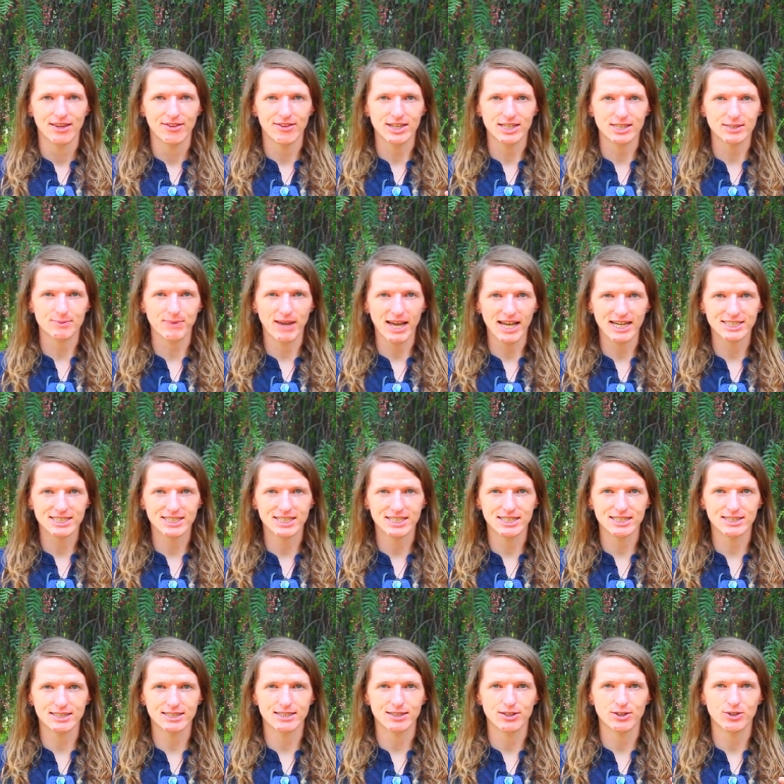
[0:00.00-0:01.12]
these
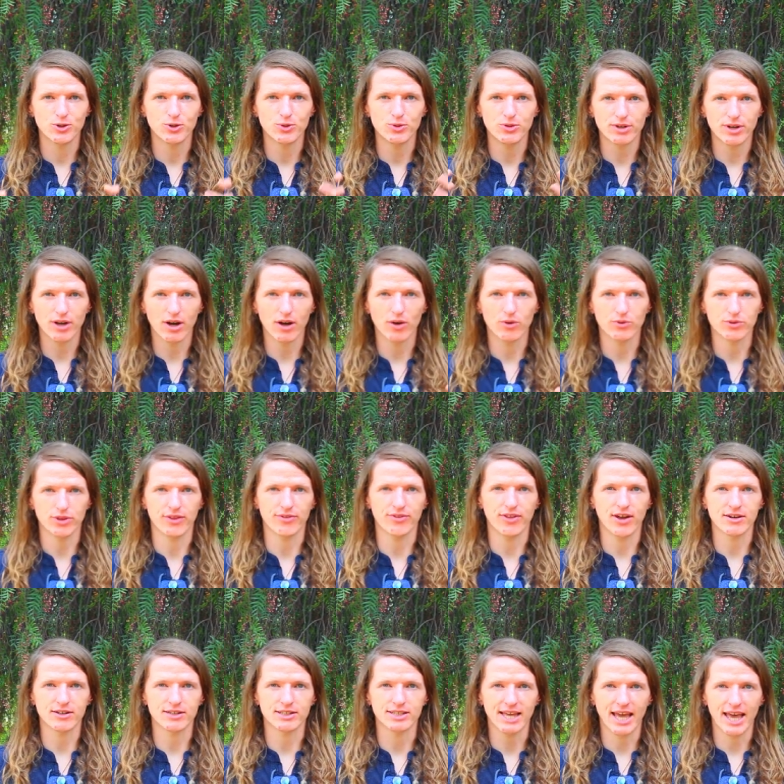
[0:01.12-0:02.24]
patients who know that
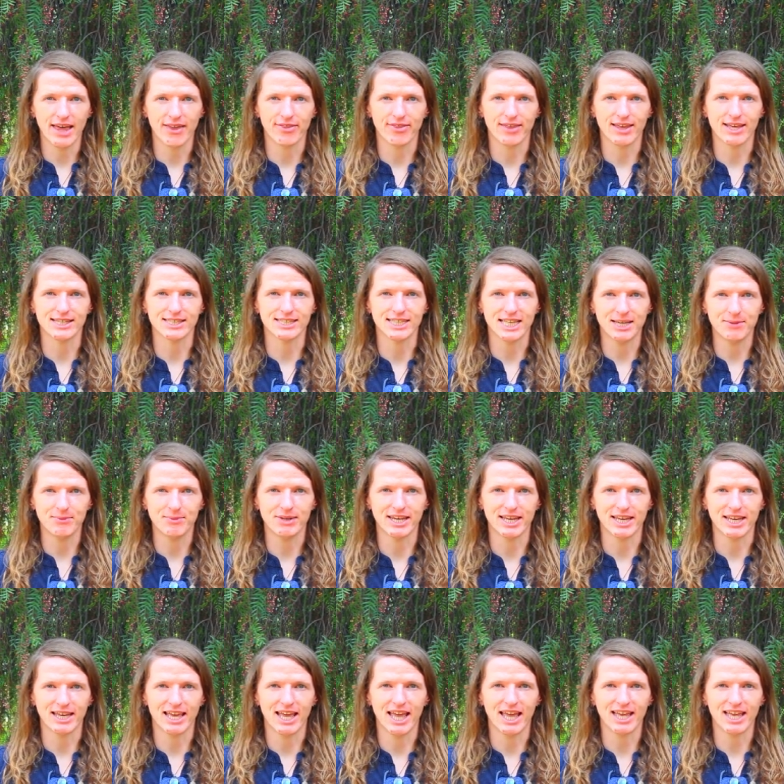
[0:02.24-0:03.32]
their death is imminent,